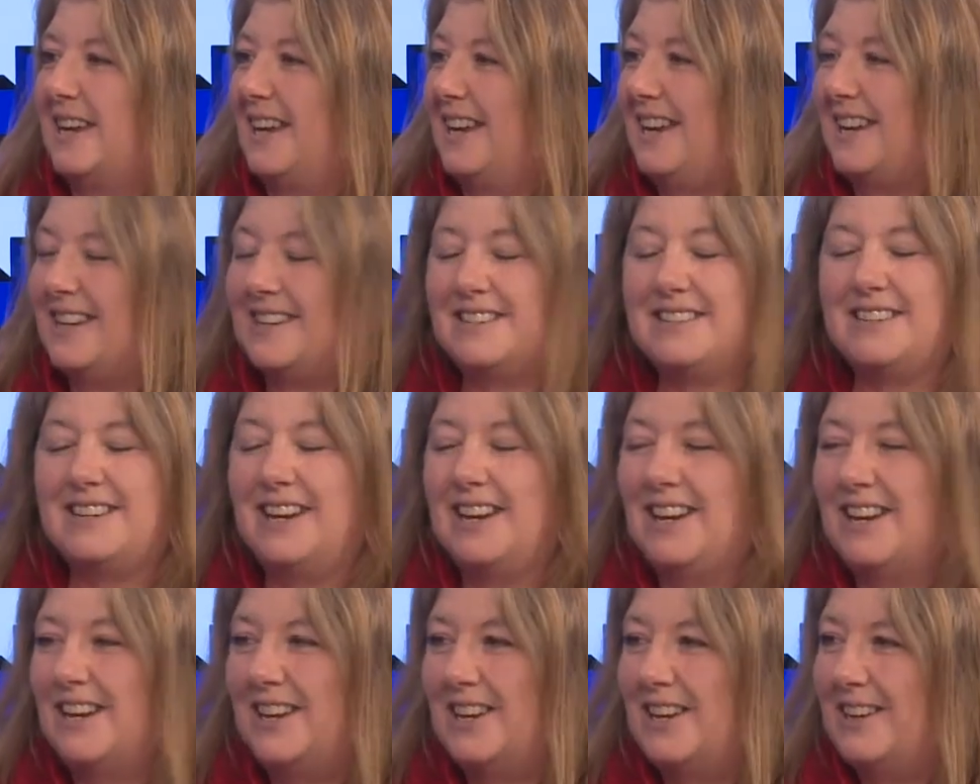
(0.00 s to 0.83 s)
And,
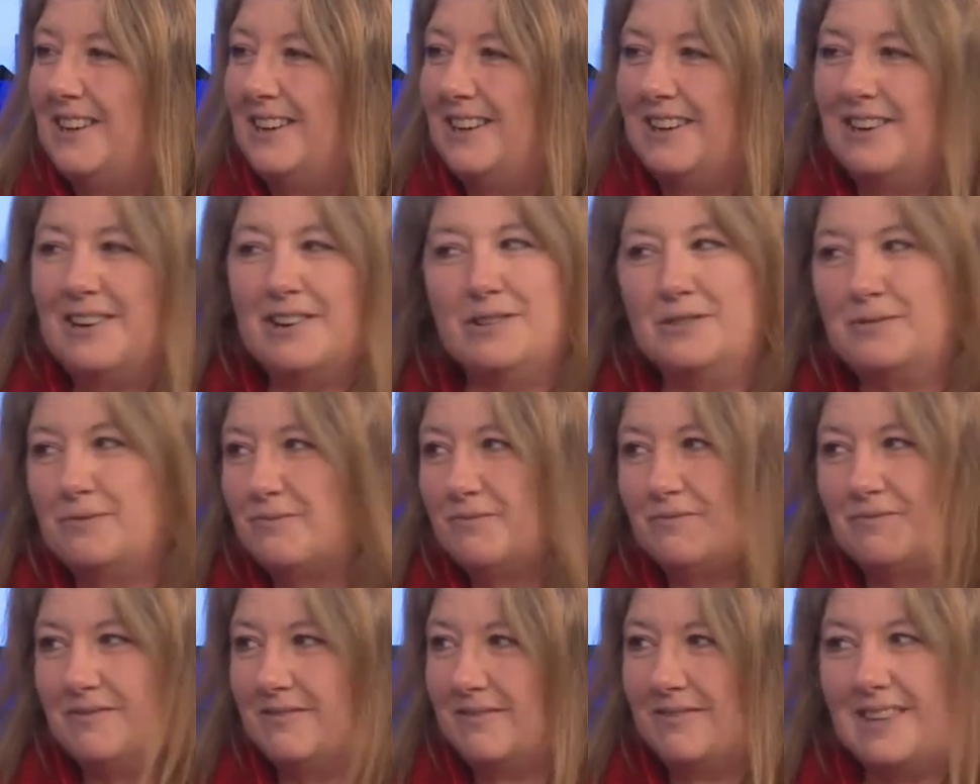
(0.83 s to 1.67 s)
you know,
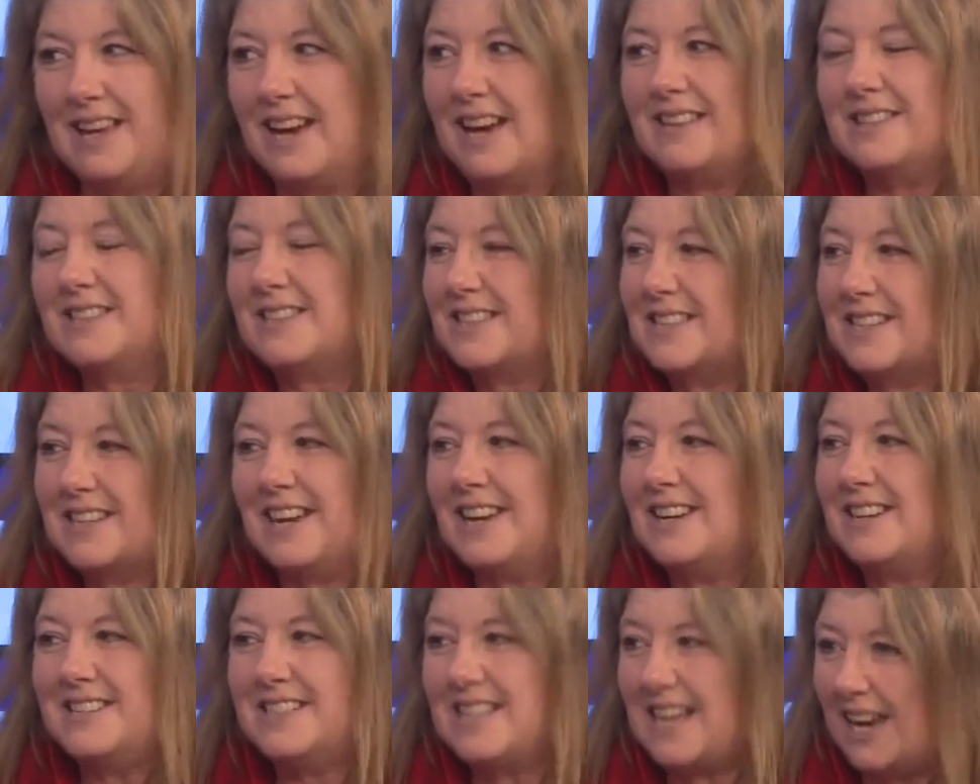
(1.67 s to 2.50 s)
that
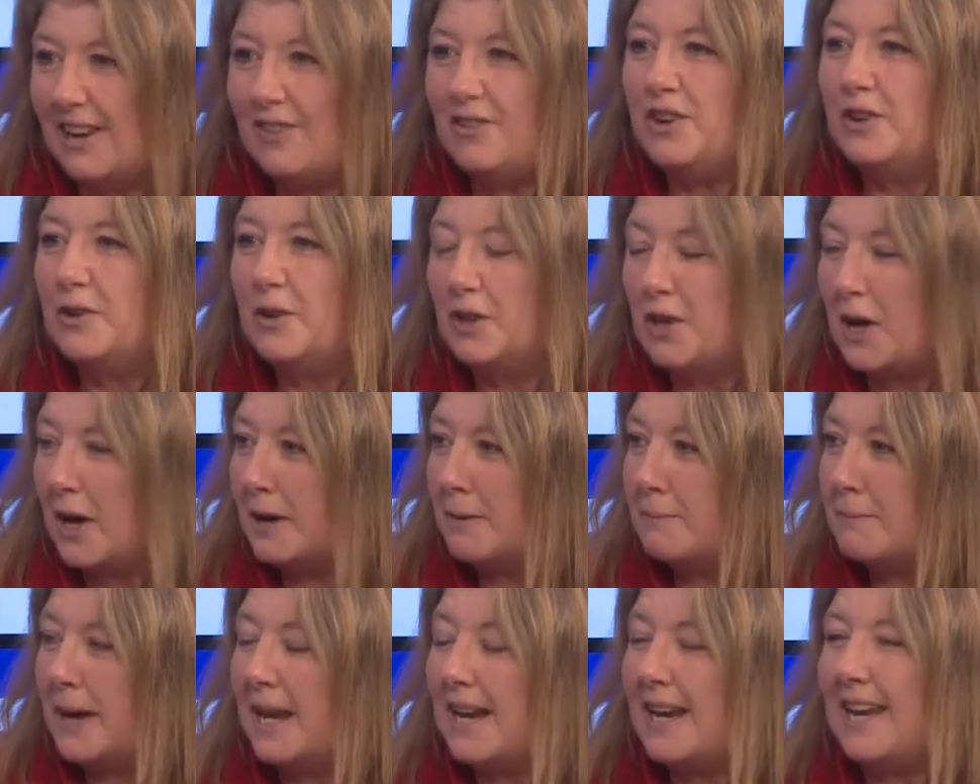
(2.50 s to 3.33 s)
can save you a
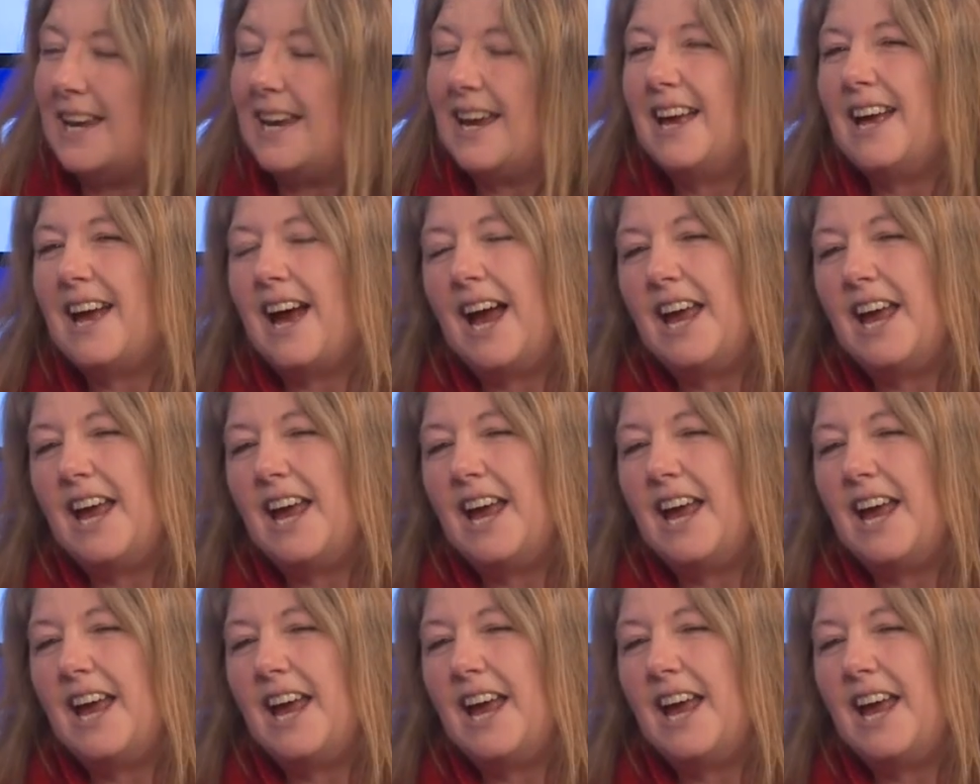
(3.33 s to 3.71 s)
lot of money. Mm.